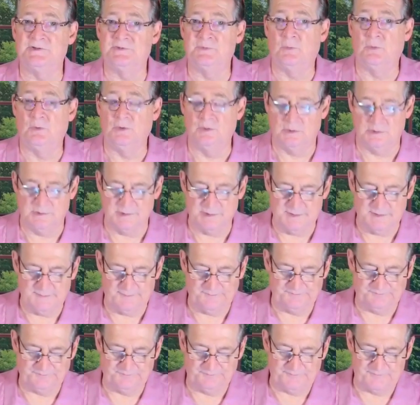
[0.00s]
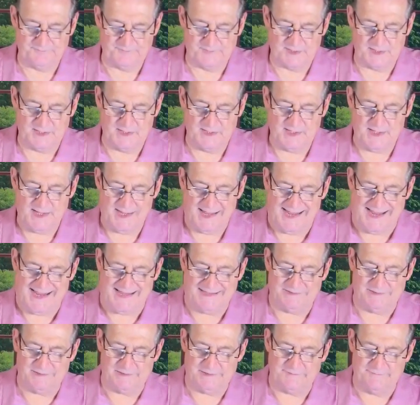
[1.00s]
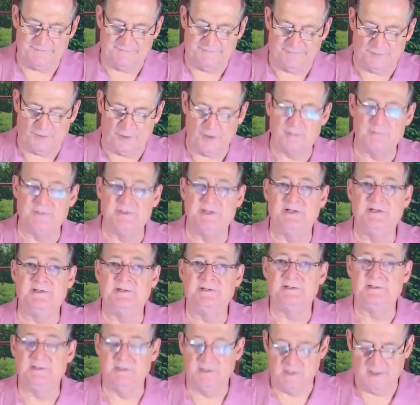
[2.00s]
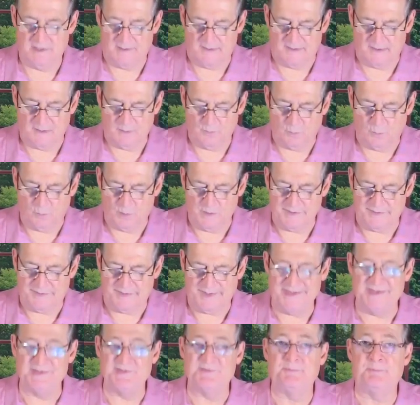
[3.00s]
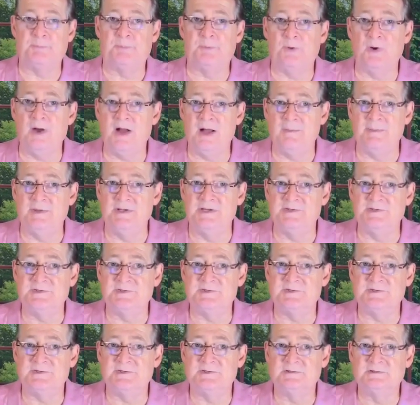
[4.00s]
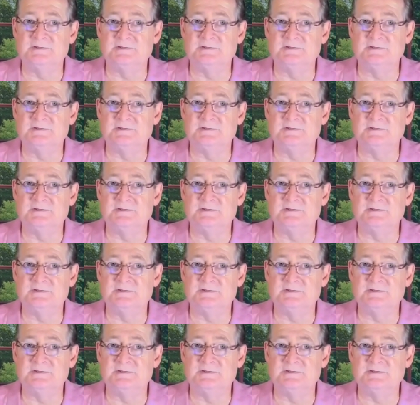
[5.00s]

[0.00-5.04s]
word and confirmed it with his promise